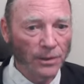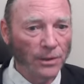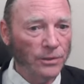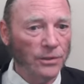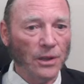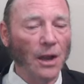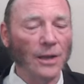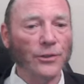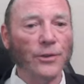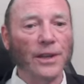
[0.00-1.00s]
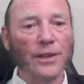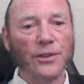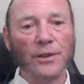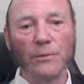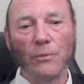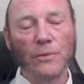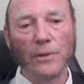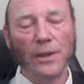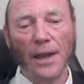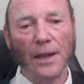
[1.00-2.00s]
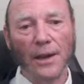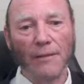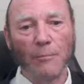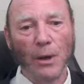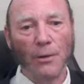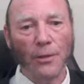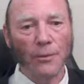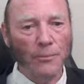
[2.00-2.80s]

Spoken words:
which is a contradiction. You can't have both.